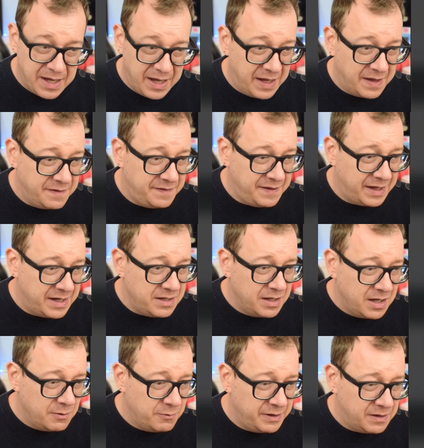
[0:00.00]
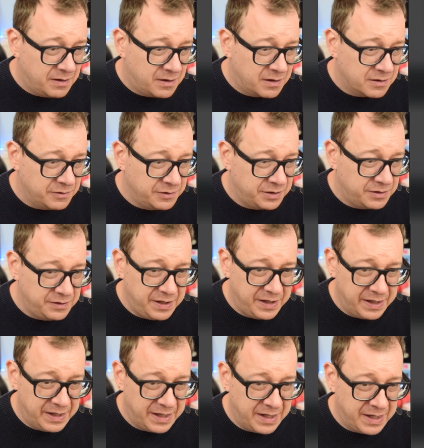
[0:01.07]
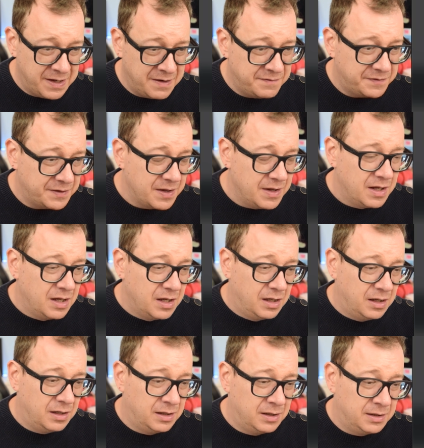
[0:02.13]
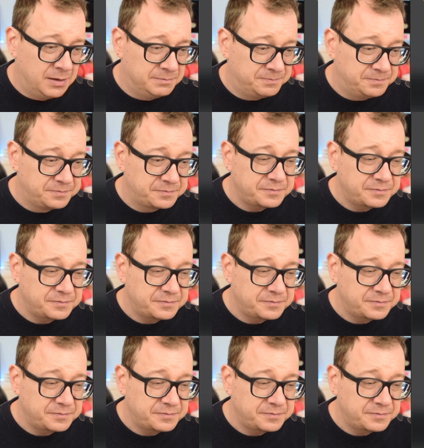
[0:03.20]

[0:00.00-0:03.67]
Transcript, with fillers: And then we are going to have um,